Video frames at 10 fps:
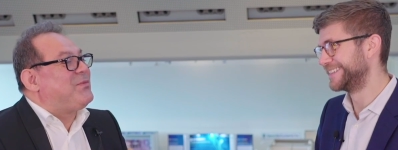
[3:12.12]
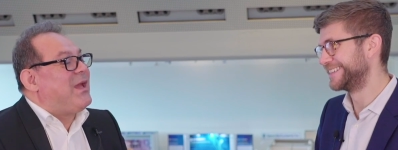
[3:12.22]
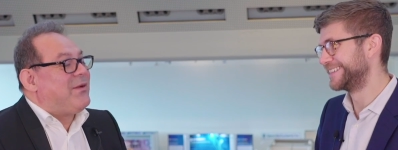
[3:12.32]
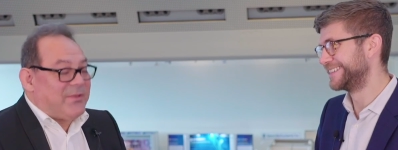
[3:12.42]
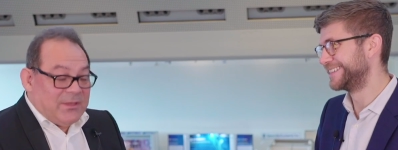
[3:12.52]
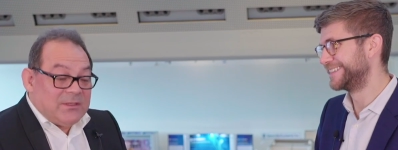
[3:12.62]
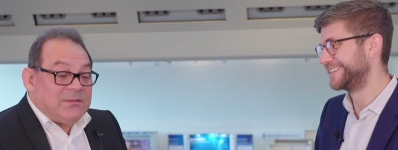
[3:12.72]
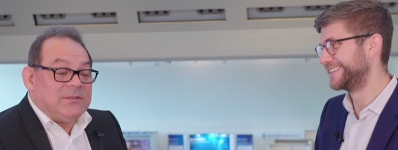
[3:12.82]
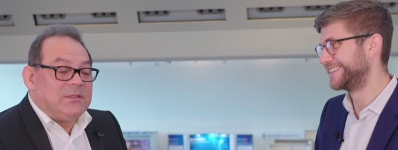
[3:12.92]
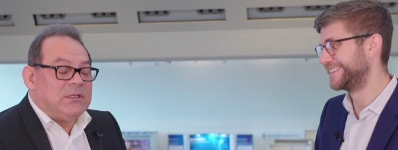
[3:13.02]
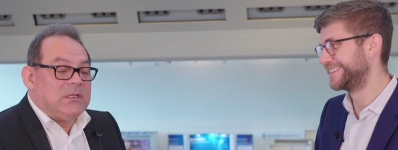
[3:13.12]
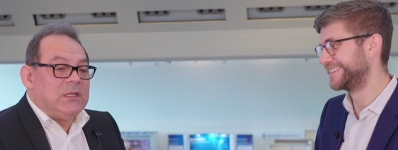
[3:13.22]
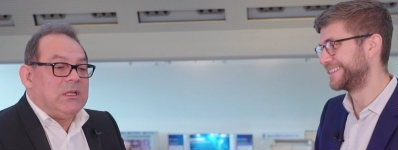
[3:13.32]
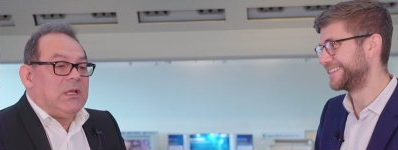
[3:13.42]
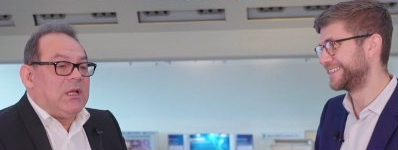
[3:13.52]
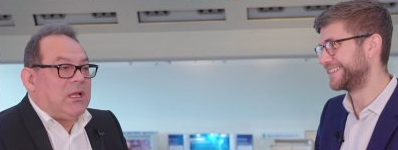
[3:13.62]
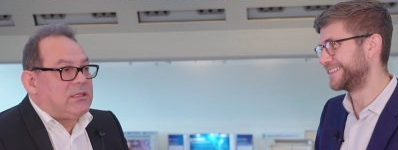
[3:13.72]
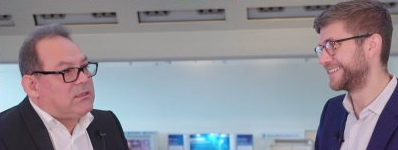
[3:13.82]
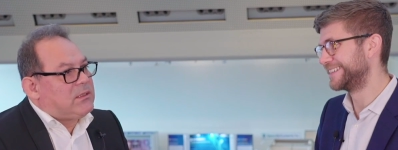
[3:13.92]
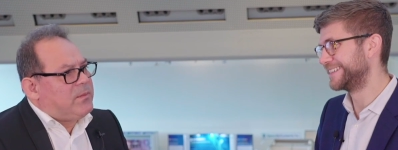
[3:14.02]
Speaker 1: we have a lot. I
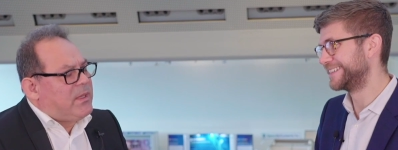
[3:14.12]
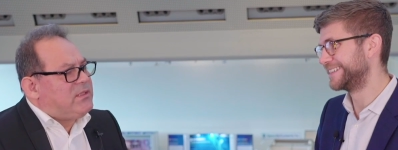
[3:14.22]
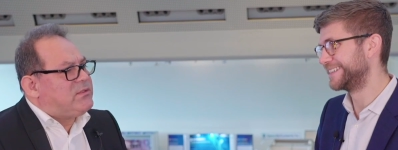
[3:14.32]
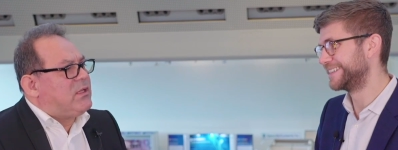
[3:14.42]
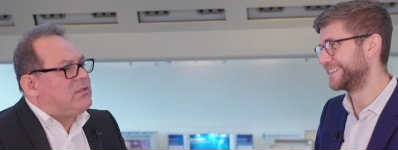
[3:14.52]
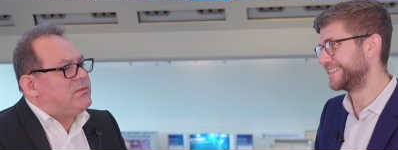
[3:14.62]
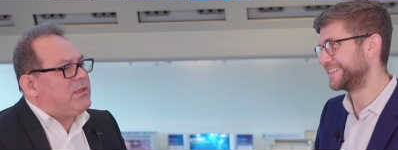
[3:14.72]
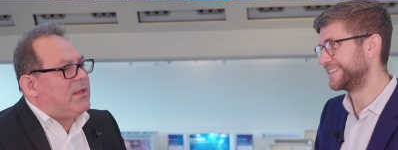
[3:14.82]
think the main challenge we